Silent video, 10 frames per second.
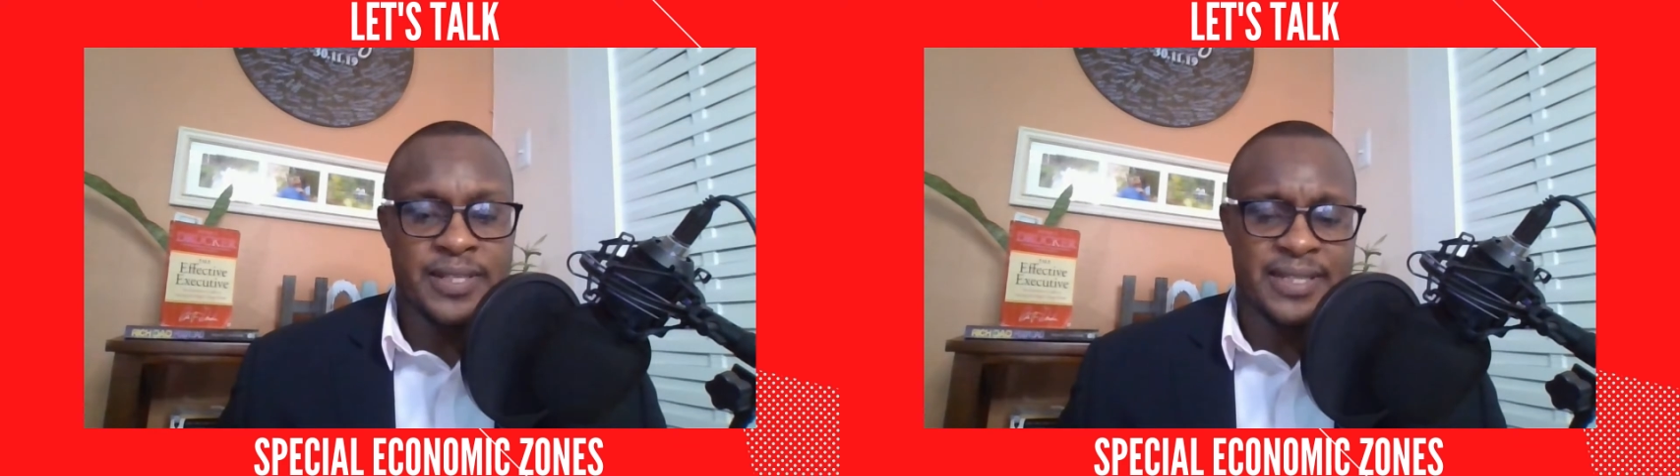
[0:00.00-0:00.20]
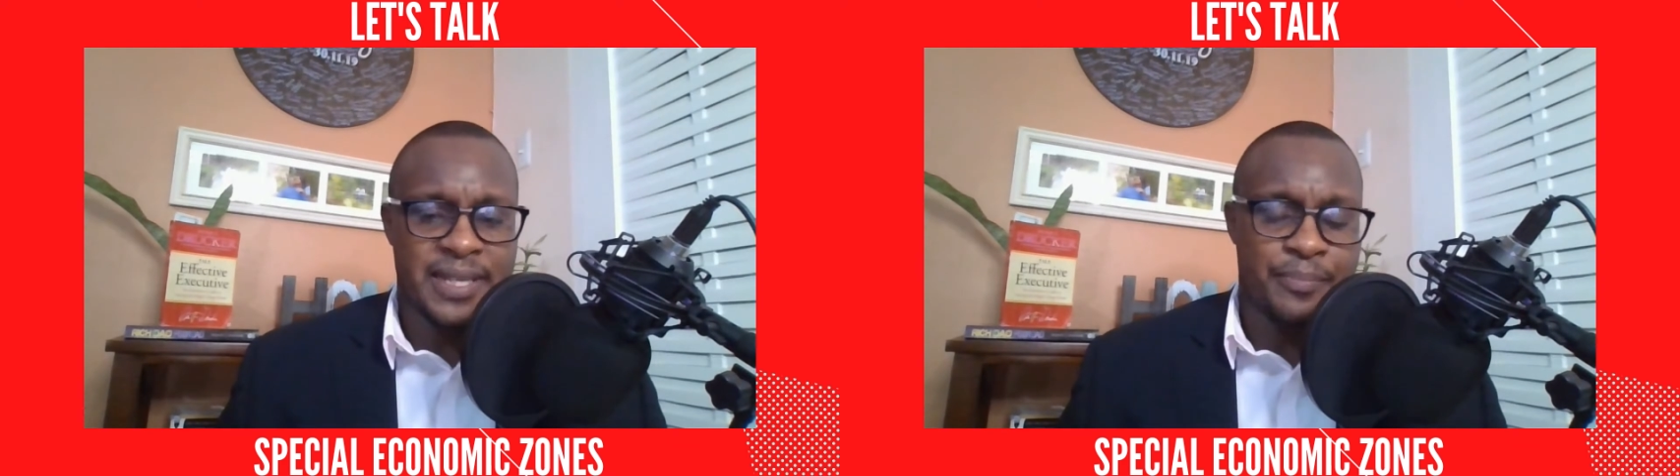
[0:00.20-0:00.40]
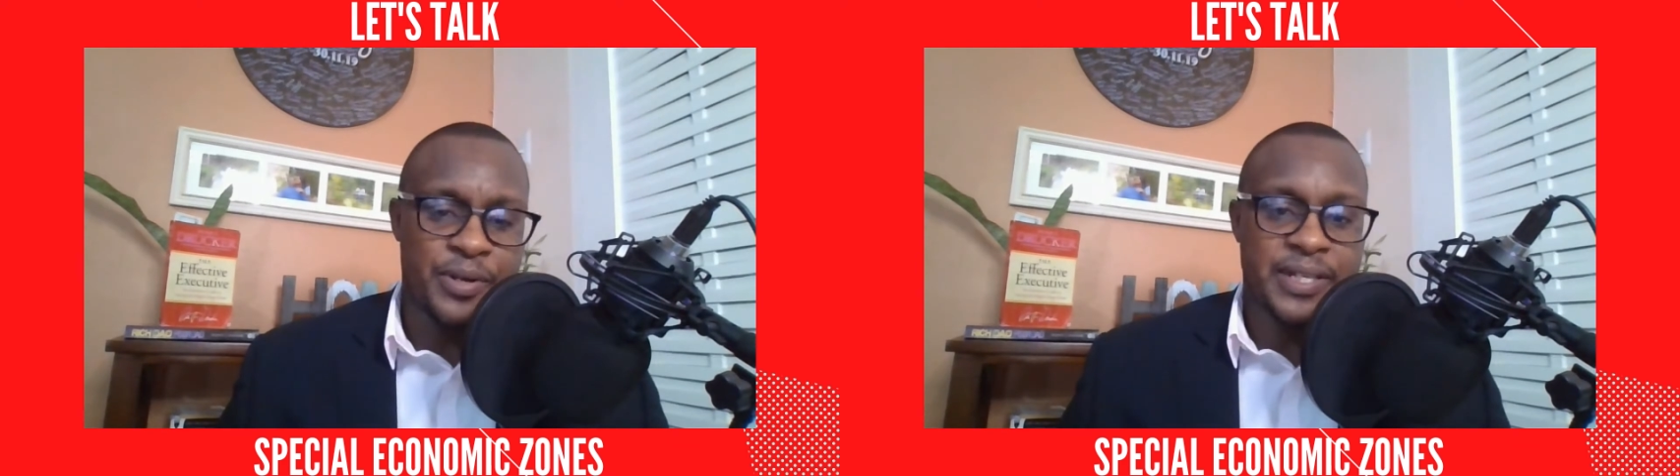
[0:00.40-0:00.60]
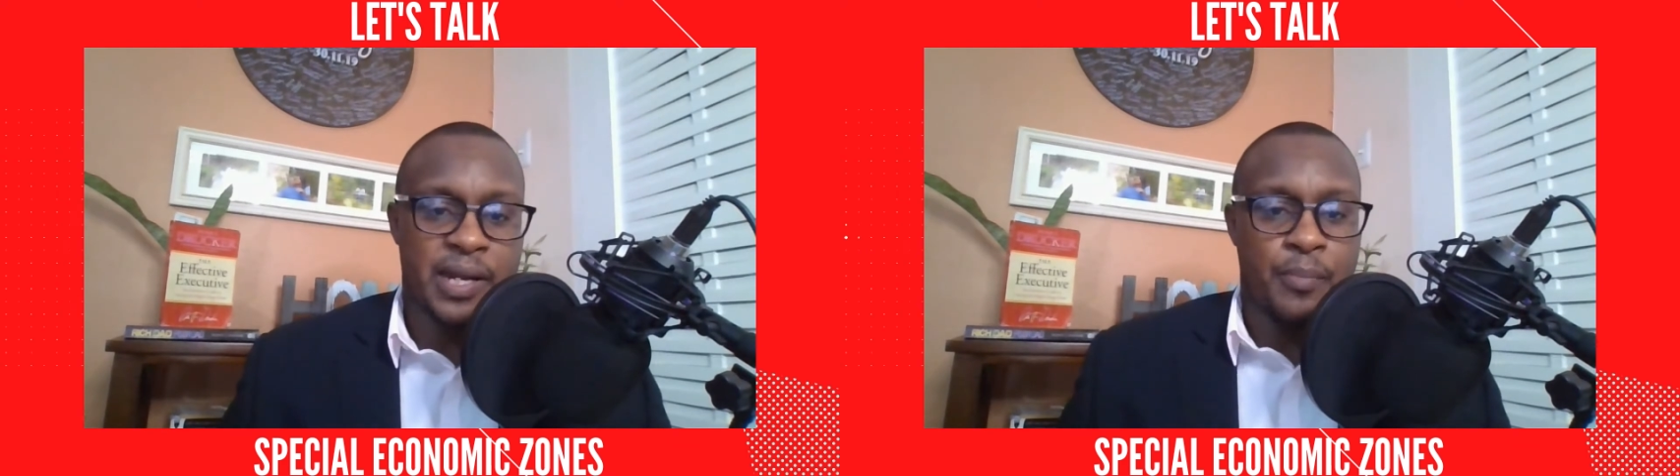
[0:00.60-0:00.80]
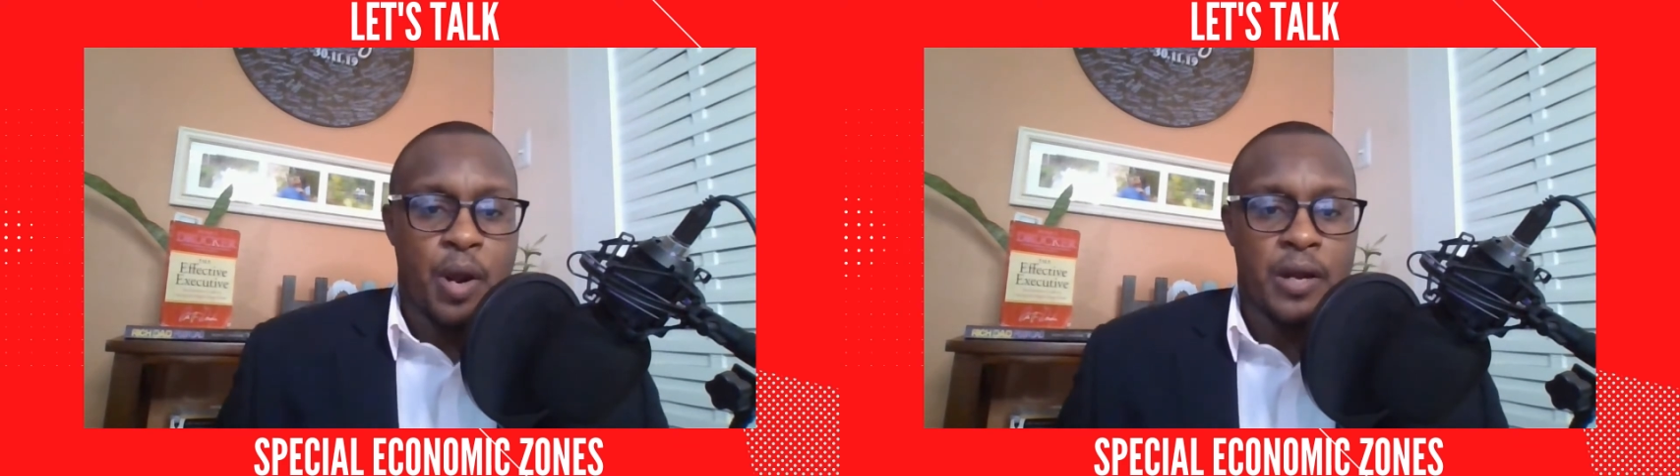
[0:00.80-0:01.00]
It's separate and
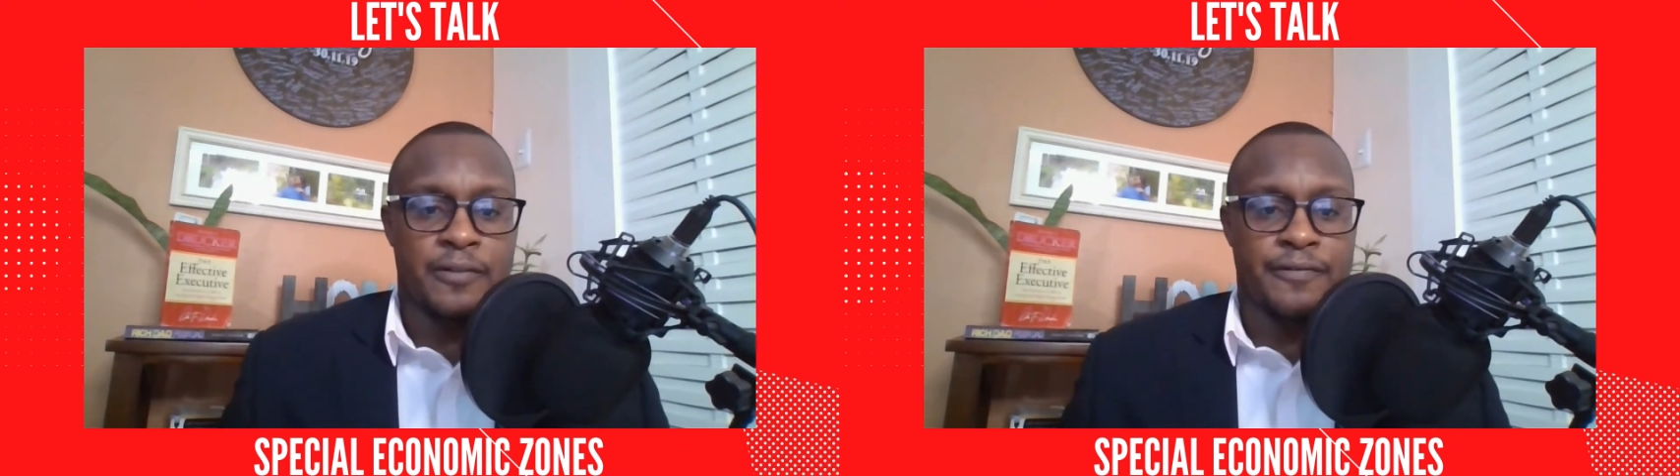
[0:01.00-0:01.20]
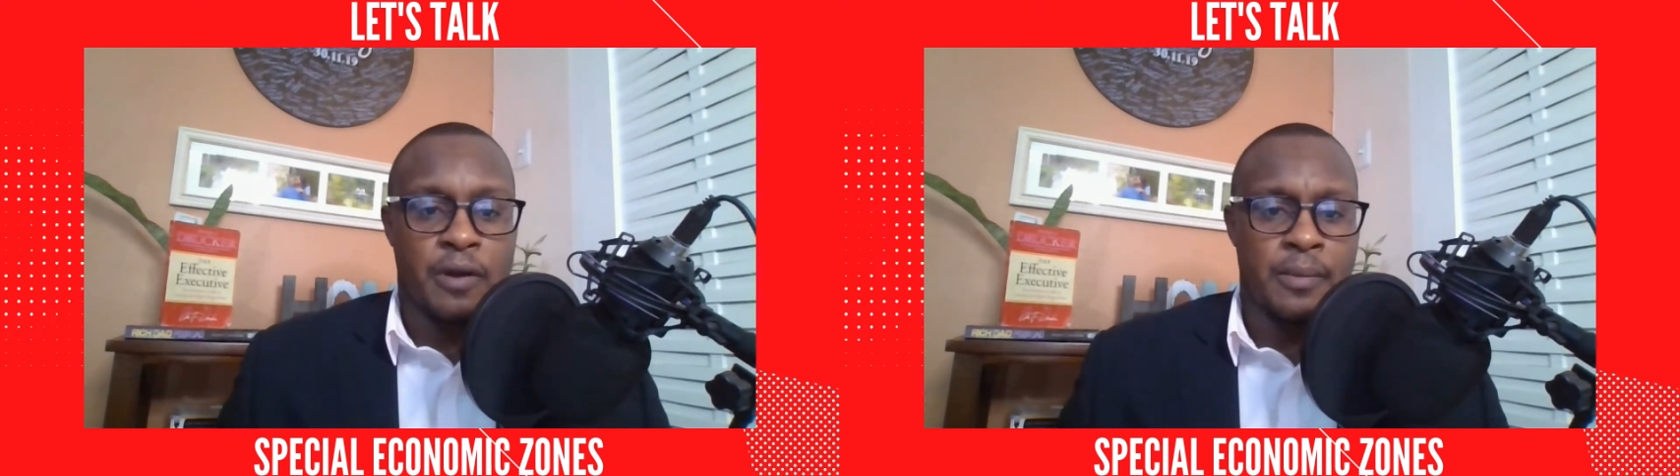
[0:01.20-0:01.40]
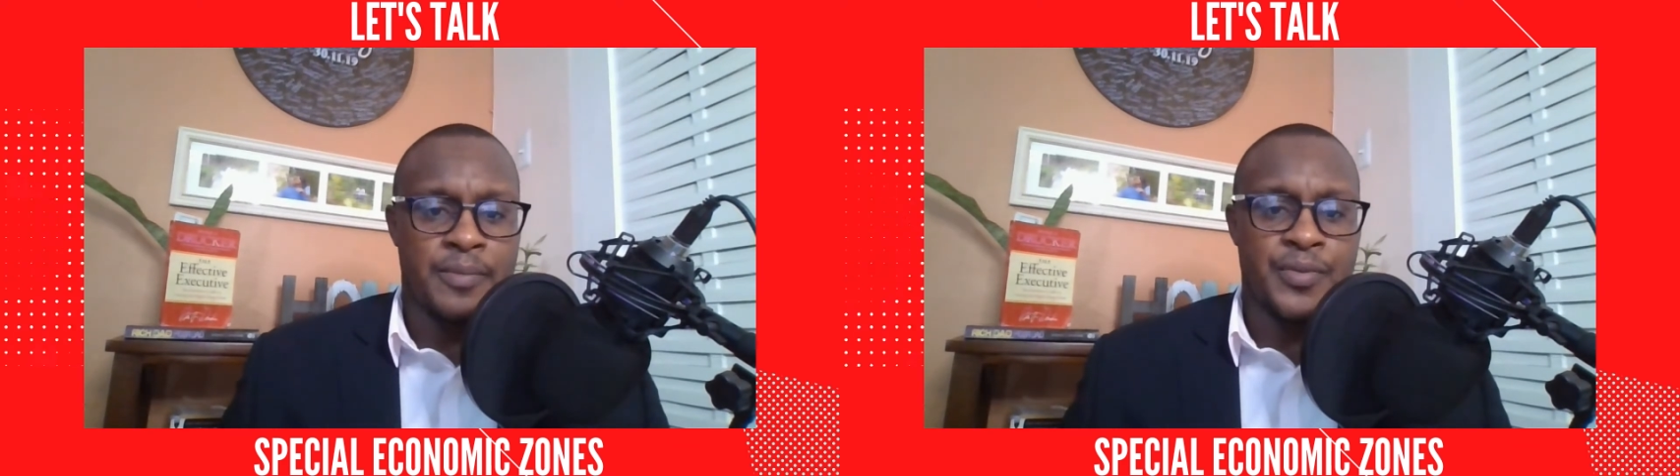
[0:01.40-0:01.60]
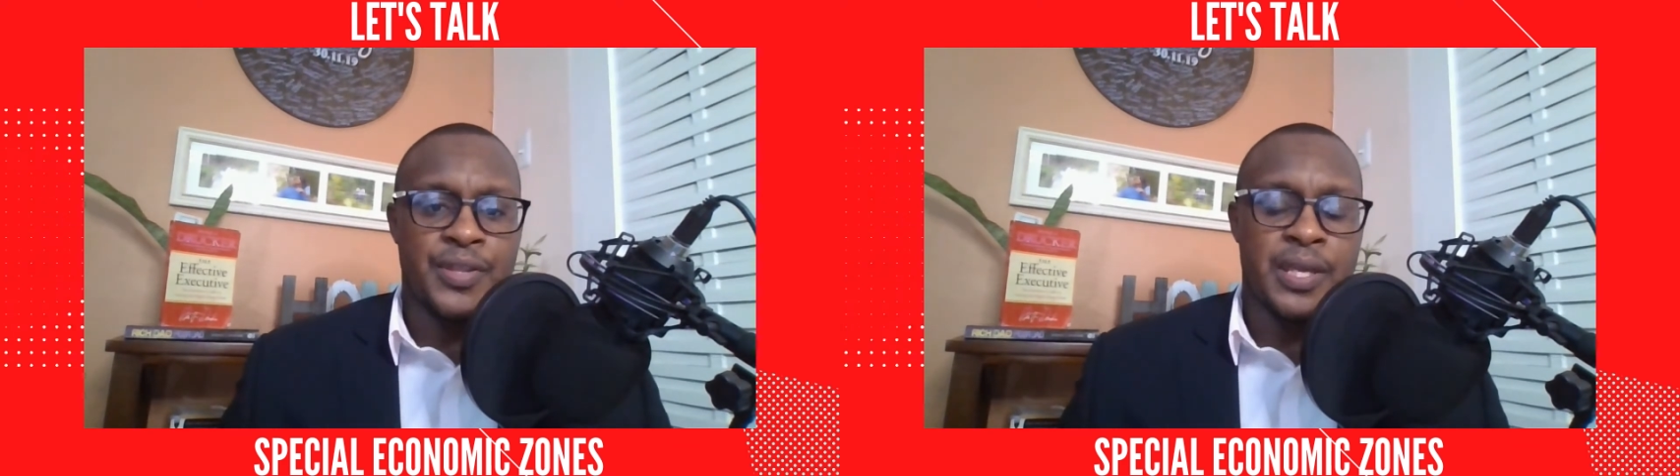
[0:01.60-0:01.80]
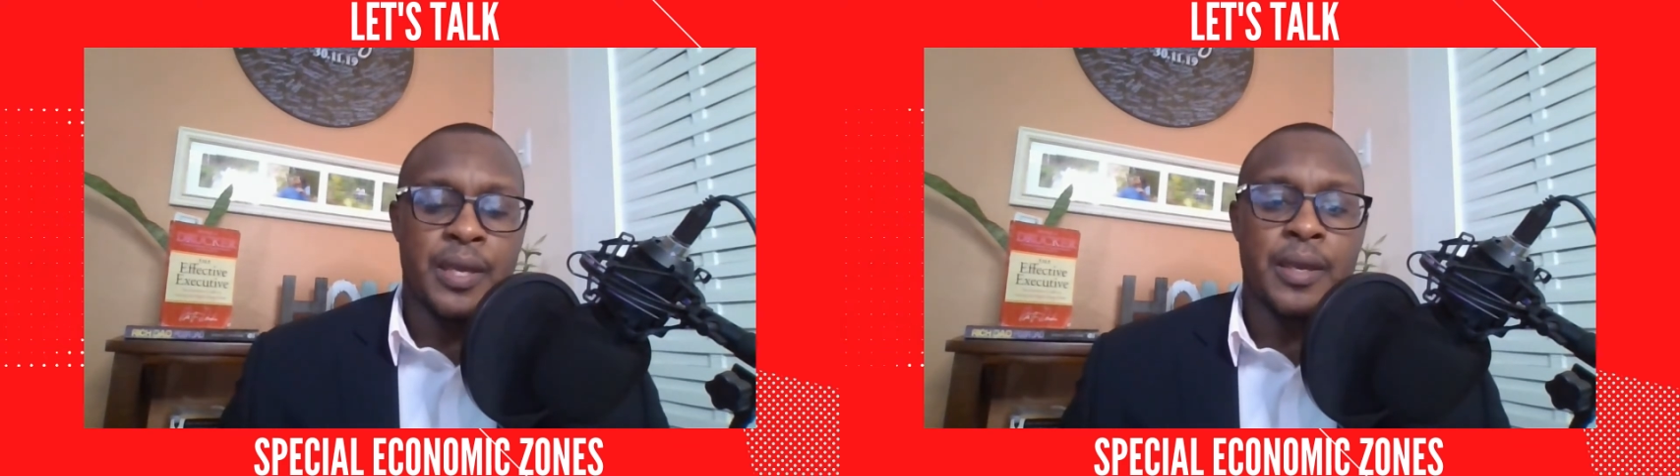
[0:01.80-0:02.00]
apart from
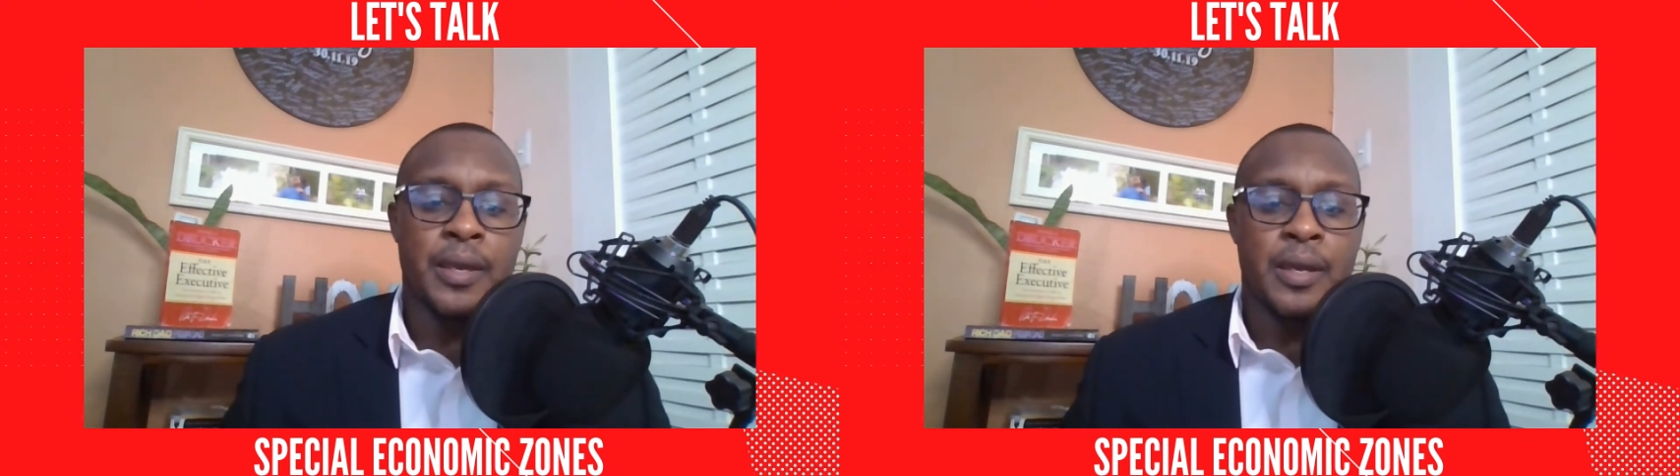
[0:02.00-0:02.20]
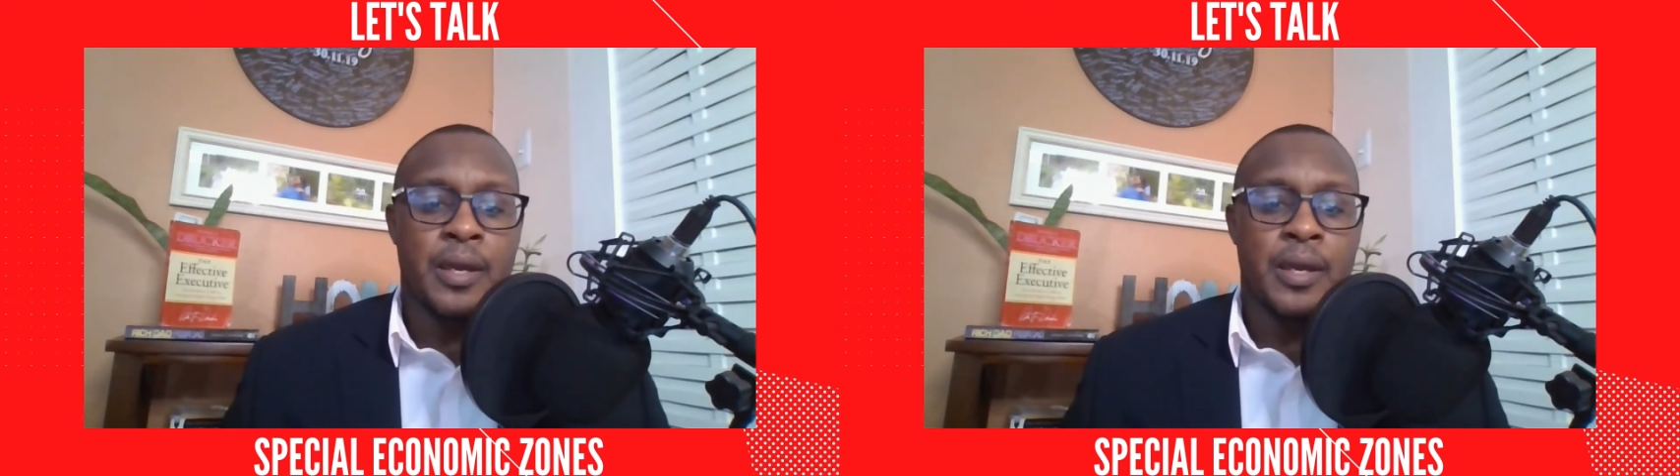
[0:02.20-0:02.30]
the